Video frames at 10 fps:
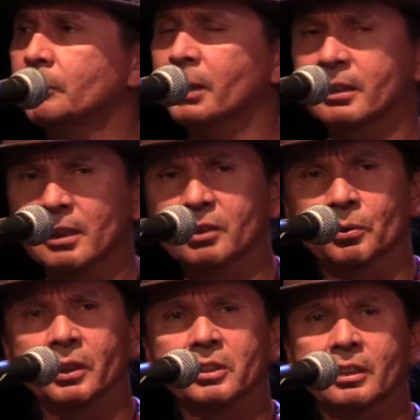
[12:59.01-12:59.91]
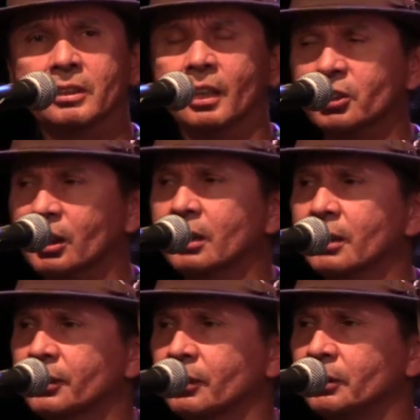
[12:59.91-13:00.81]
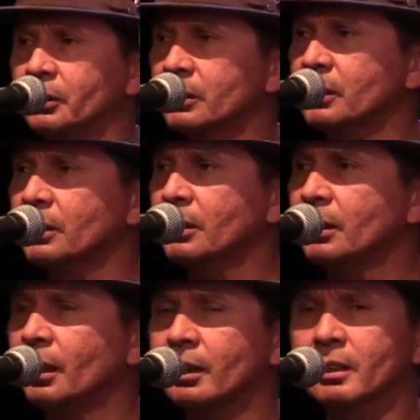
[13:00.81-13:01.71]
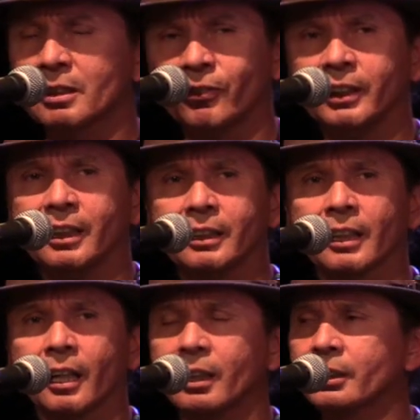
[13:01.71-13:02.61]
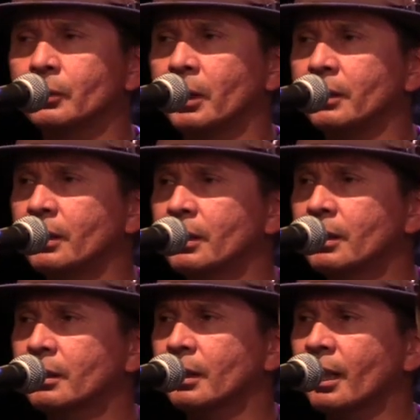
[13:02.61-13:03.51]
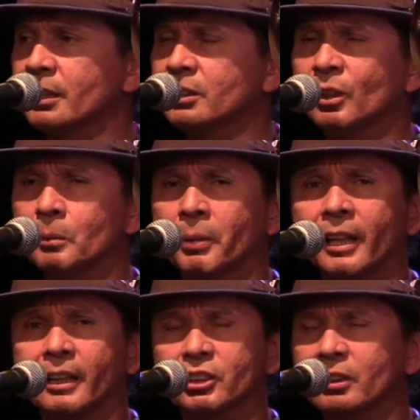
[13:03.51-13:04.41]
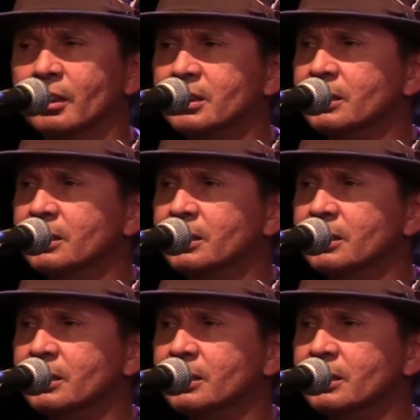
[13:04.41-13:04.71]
because its roots are touching another root and it's feeding that other one that has no branch and it's